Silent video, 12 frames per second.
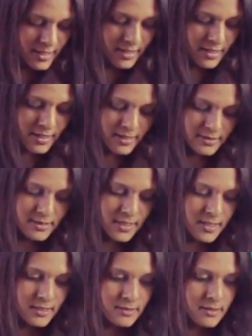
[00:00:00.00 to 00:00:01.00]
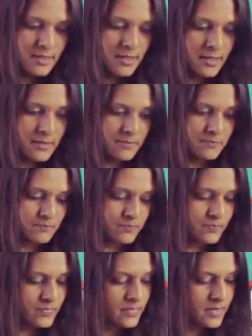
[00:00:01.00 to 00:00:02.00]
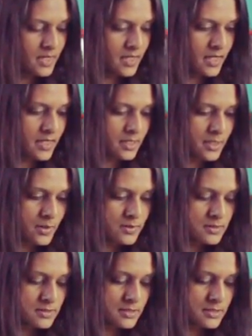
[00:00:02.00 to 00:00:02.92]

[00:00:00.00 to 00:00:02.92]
And then I got